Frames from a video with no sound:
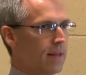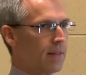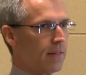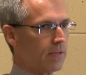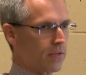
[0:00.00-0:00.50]

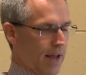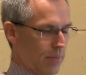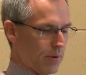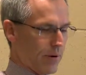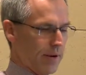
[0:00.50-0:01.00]
This
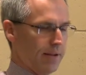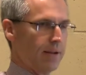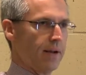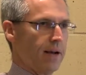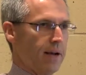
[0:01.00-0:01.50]
library
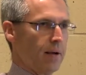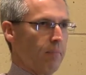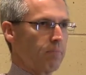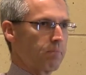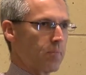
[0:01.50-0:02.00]

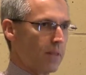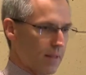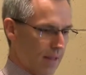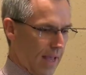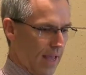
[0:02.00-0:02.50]

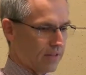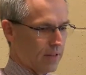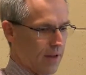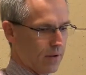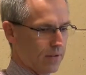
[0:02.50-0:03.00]
has
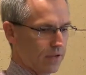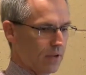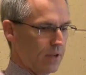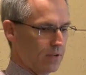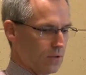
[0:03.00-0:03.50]
allowed the
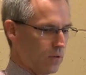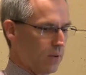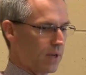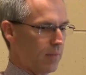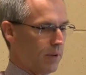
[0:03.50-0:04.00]
city to
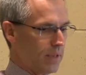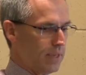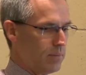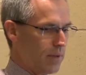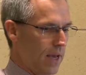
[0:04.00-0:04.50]
become an
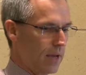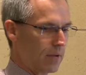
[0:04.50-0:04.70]
EPA